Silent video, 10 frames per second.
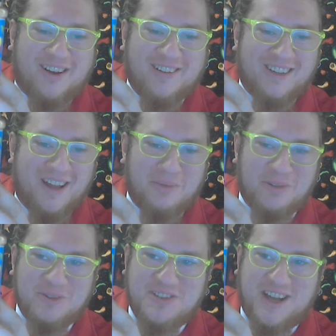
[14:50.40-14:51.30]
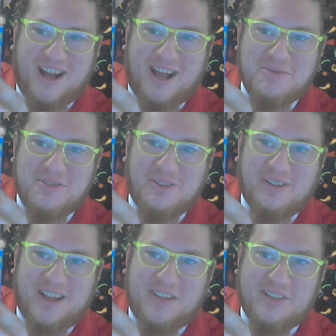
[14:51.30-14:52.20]
on the labels. Gotta absolutely
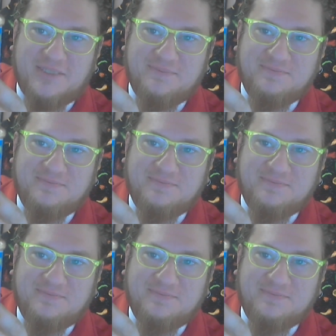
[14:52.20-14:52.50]
love it.